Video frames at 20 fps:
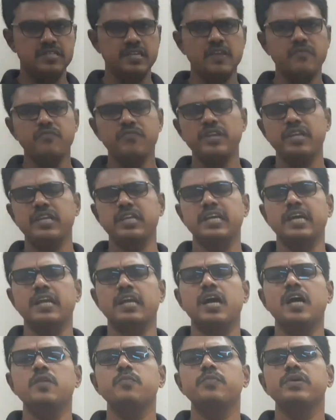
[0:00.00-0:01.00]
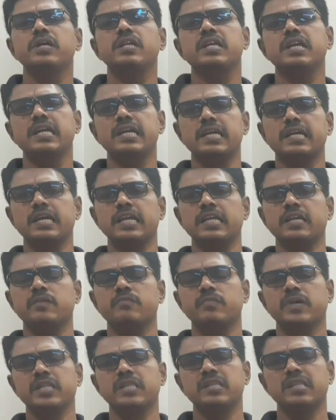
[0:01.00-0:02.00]
every year or periodically,
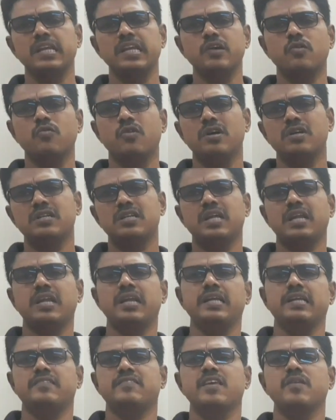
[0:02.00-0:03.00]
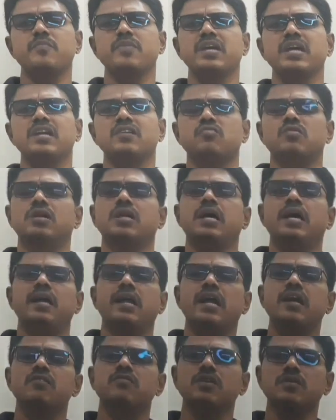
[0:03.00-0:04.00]
monthly, quarterly, semi-annual or
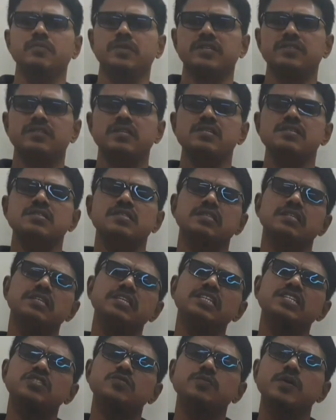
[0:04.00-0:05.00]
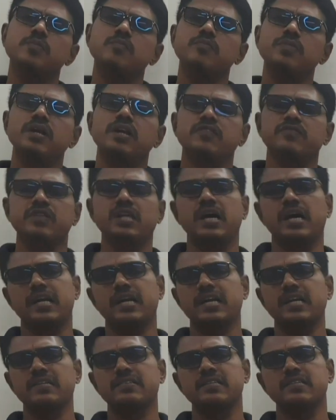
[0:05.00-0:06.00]
annual basis, each member of the
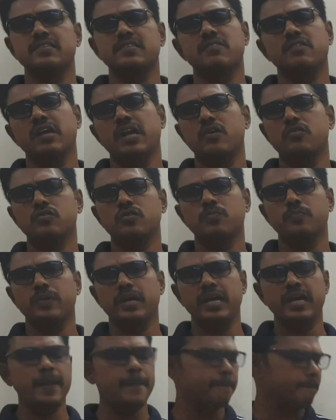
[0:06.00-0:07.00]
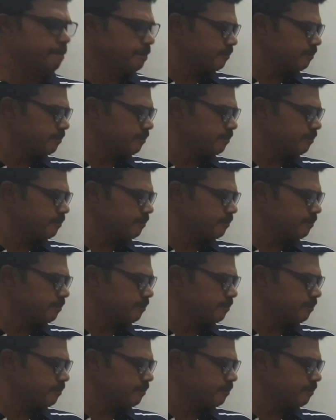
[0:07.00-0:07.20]
organization will have to pay